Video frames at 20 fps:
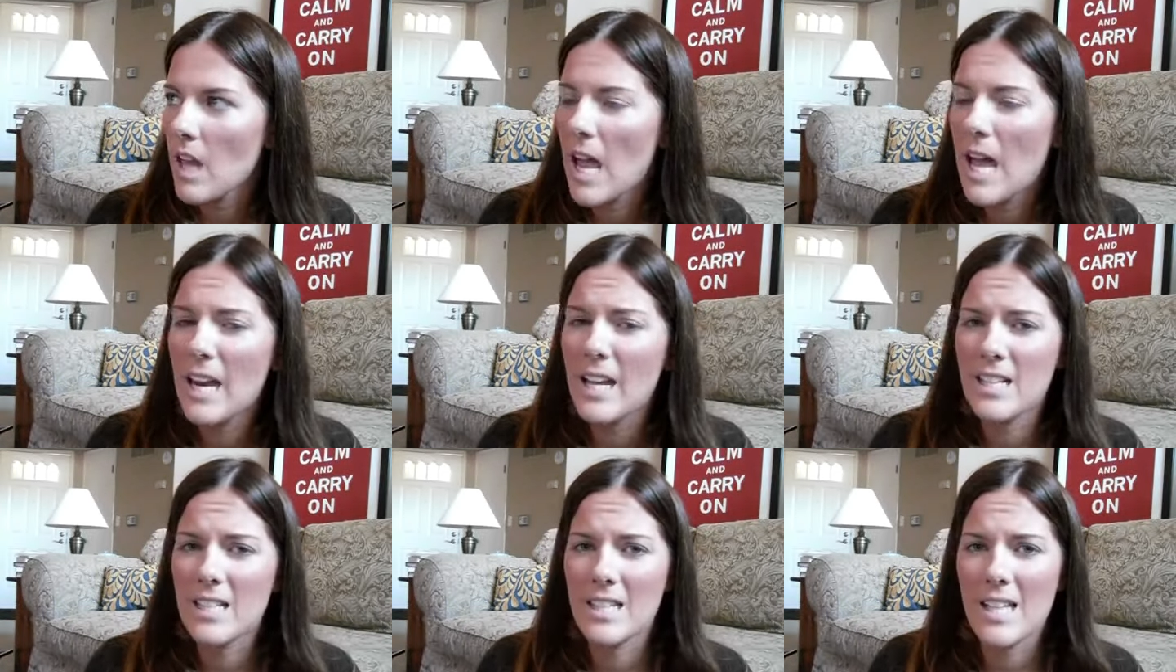
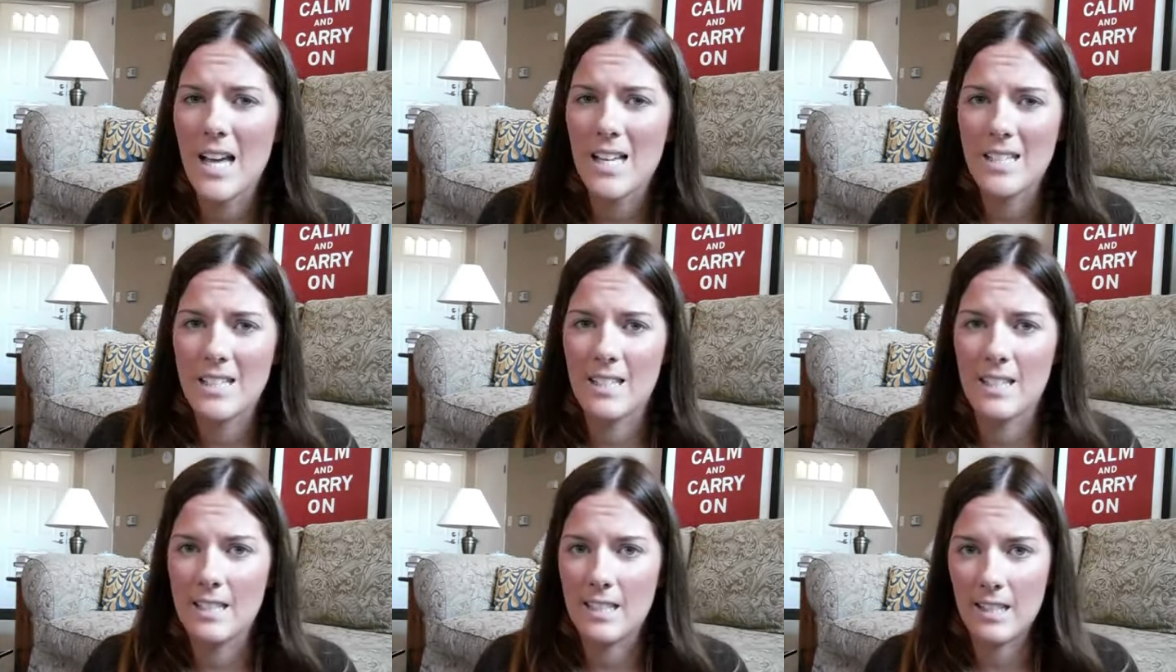and it's that
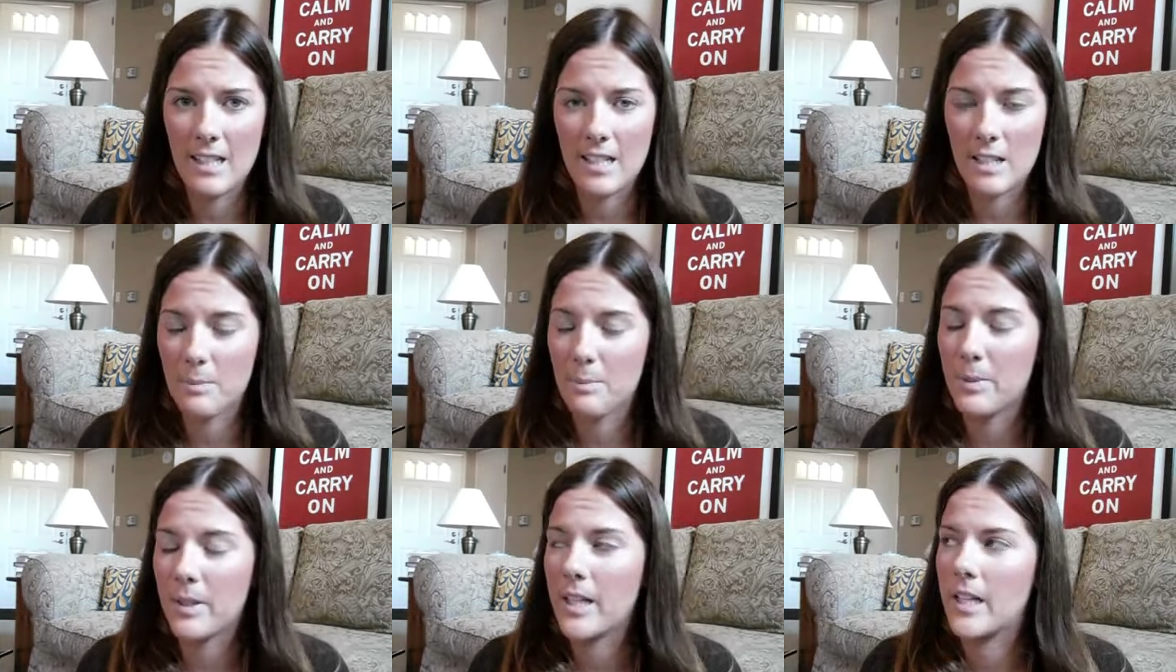season
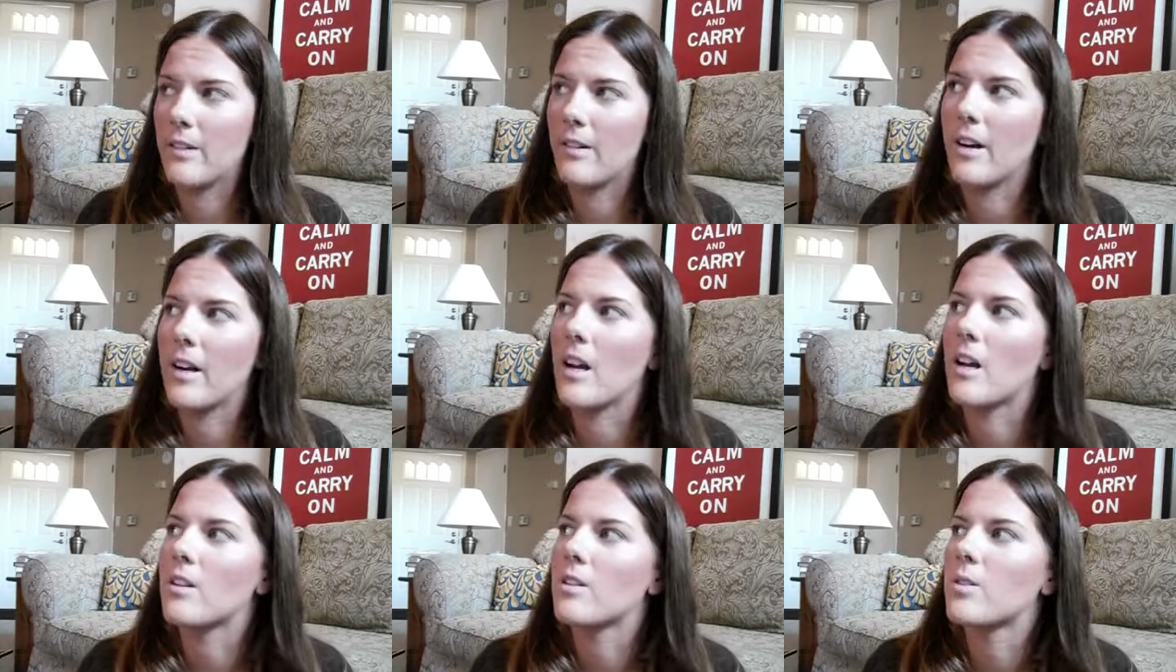that's playing
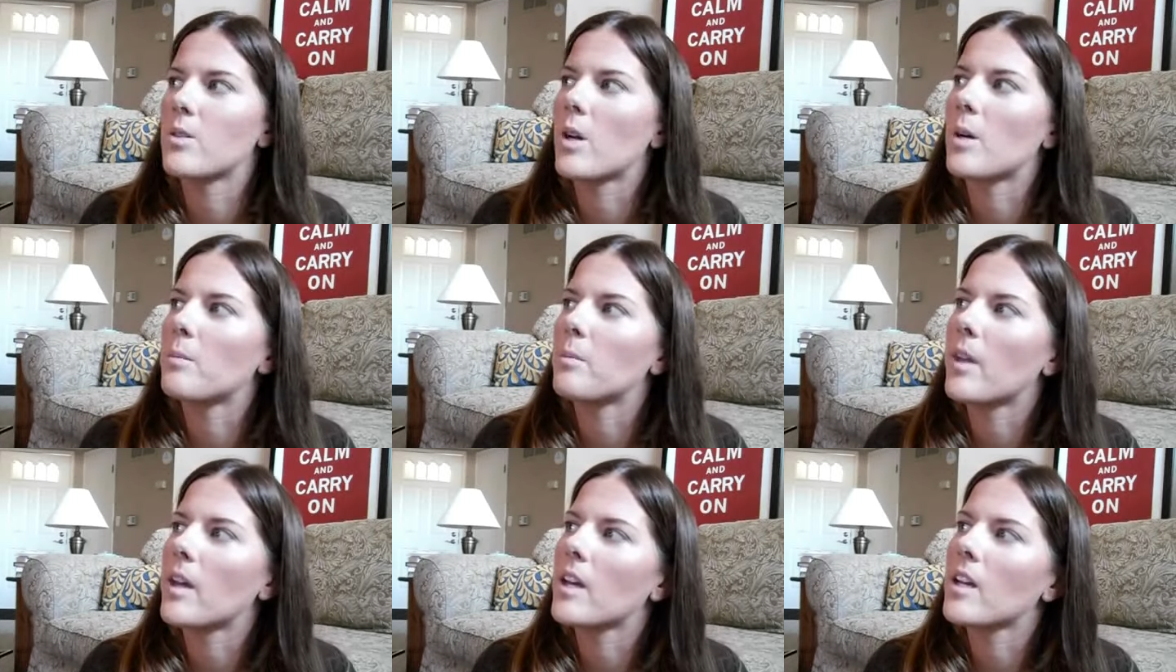right now, so
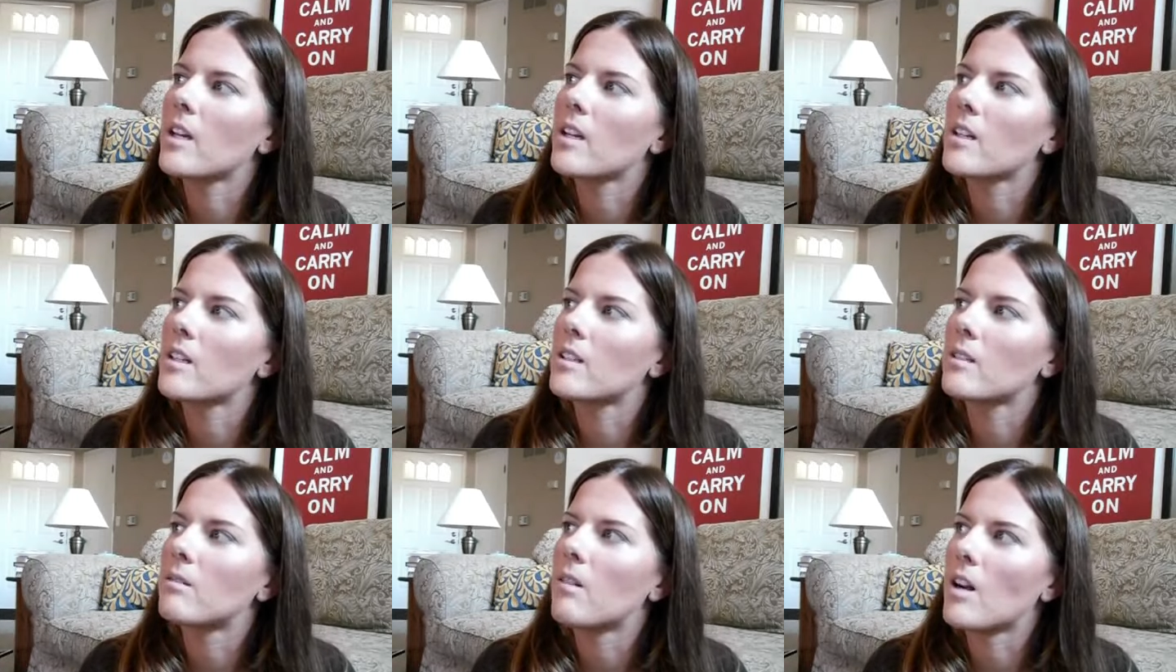I'm like
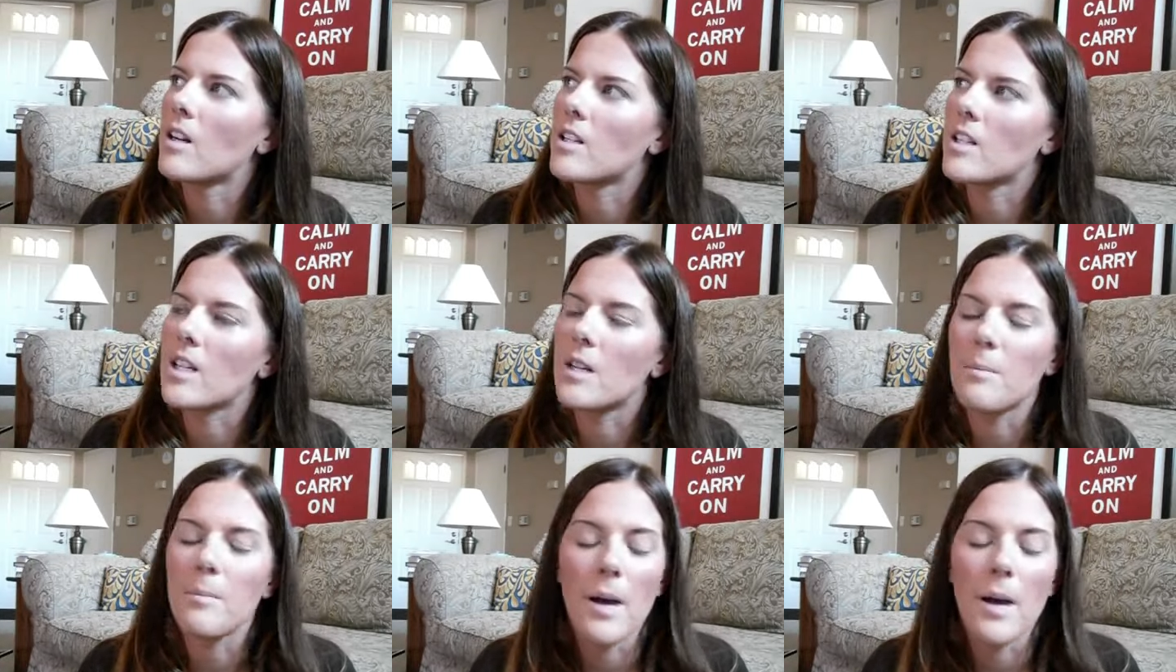watching.